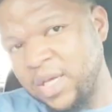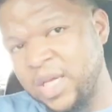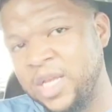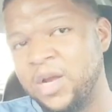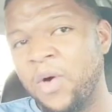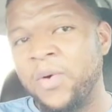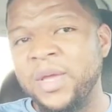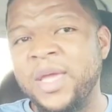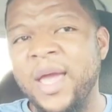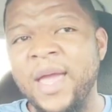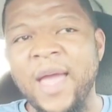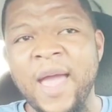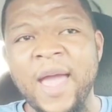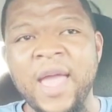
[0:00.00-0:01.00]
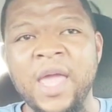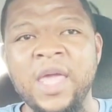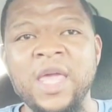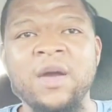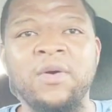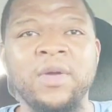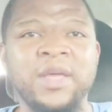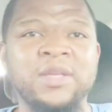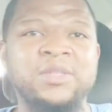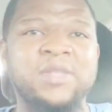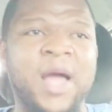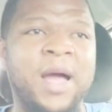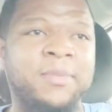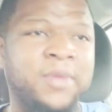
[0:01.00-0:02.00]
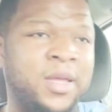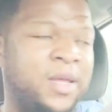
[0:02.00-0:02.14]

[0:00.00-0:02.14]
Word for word: He know he can't hang. He gonna get stopped.